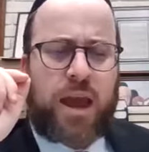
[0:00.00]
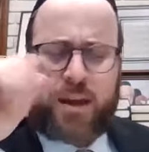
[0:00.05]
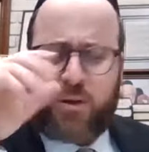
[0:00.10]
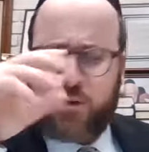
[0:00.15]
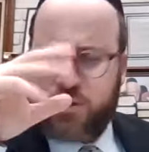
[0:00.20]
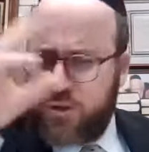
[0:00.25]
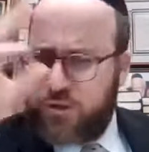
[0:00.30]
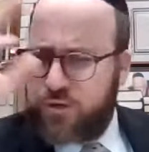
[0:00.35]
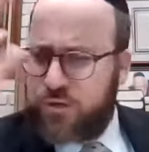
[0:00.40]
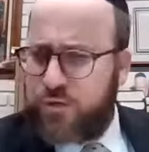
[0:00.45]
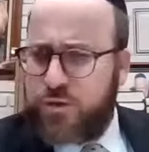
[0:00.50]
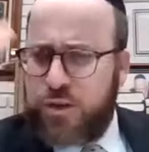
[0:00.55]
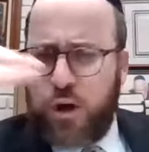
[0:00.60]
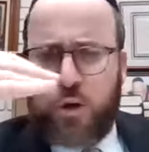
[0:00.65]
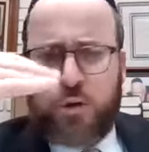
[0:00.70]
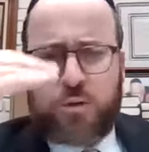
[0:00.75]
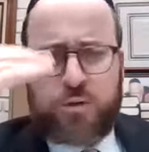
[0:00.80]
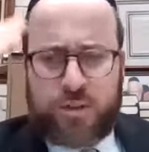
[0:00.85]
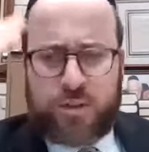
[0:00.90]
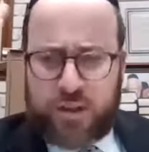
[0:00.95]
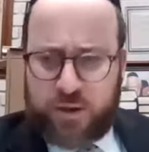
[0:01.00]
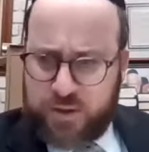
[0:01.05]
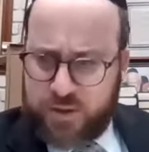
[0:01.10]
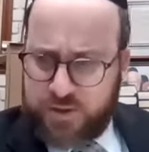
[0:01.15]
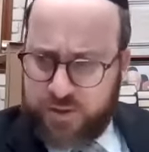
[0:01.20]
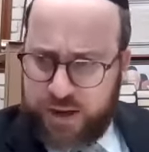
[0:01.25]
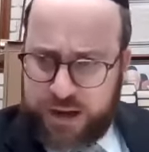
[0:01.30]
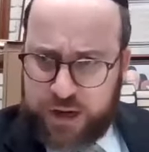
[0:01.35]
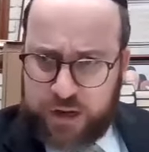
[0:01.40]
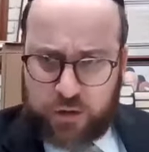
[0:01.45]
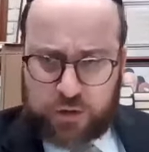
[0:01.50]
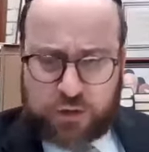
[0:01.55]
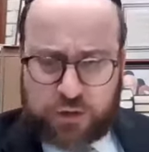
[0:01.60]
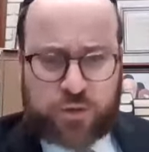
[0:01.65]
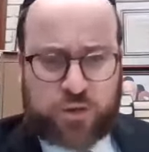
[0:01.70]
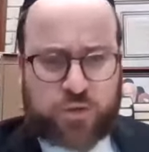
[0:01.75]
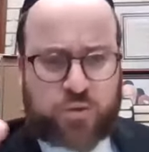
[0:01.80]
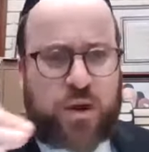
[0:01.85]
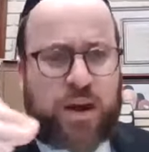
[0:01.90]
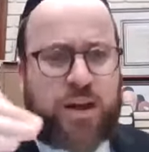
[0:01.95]
It was known that he was very close
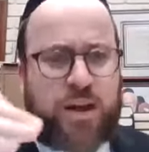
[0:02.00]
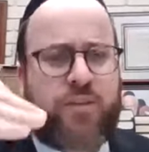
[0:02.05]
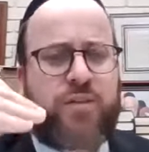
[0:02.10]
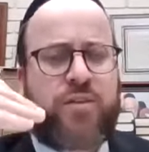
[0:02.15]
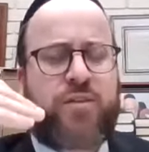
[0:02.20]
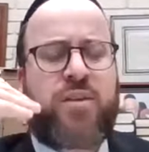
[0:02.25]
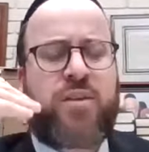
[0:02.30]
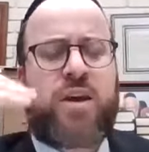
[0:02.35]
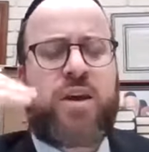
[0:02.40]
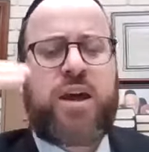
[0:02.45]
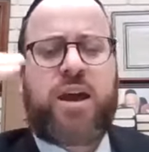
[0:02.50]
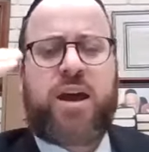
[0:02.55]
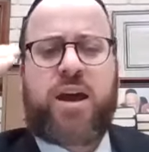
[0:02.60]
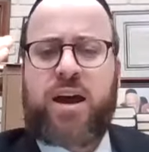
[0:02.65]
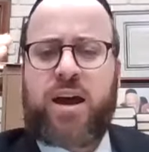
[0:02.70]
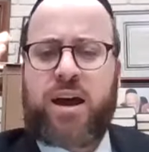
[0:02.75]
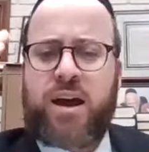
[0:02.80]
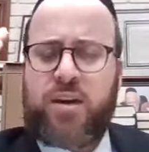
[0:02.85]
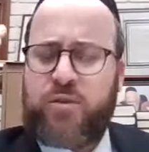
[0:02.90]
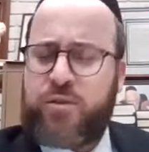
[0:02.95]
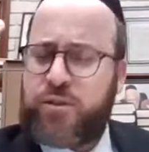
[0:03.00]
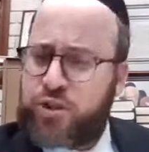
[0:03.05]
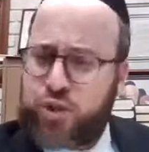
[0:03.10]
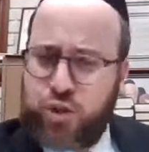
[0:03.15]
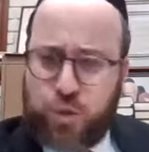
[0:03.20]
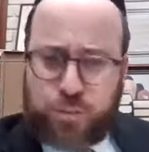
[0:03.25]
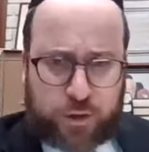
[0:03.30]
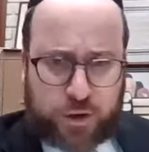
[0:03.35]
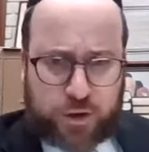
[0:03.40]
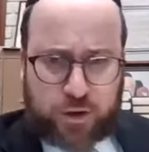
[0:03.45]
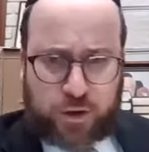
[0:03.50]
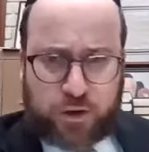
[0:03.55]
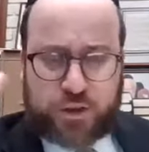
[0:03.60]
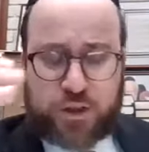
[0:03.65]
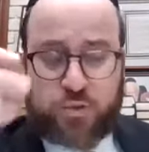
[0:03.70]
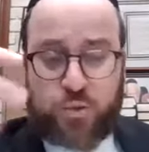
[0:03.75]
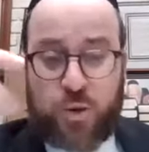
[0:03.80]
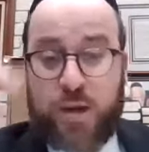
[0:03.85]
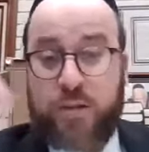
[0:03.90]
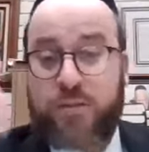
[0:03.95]
to his wife. Uh, was super close.
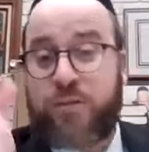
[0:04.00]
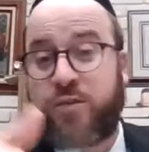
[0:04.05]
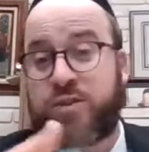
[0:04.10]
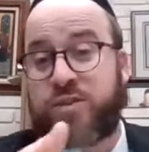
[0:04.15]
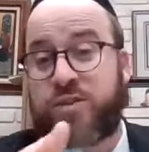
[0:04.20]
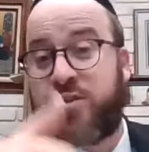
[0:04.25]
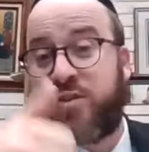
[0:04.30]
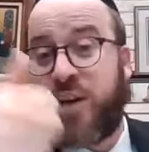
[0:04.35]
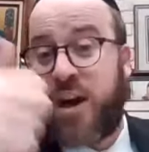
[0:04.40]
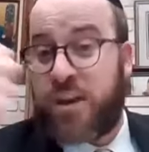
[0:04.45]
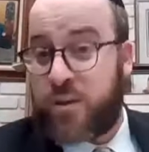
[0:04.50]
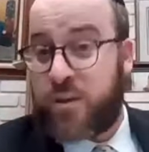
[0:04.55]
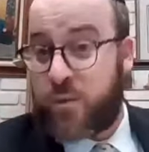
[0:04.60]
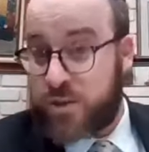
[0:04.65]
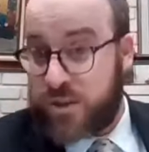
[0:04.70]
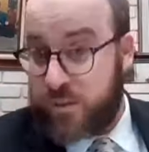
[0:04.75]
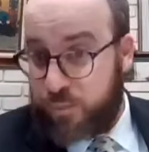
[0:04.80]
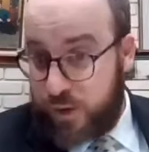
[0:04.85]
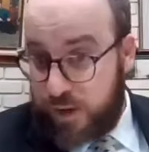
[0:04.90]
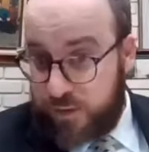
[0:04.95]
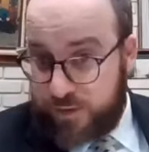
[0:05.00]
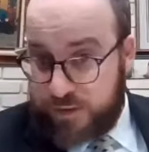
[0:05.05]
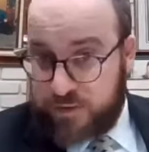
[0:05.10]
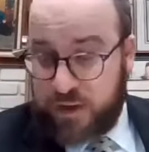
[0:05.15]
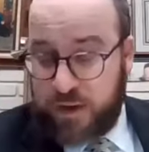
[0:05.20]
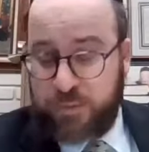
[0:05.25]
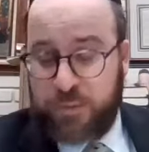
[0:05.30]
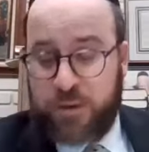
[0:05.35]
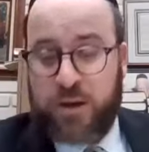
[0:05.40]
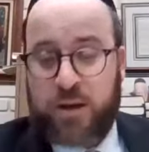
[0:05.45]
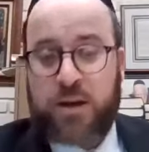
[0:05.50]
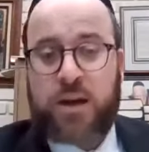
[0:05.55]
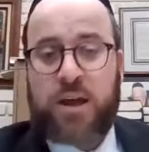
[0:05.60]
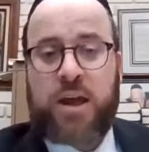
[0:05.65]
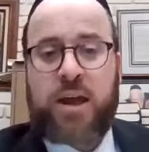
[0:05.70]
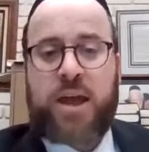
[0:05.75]
His wife's father was a previous Rebbe.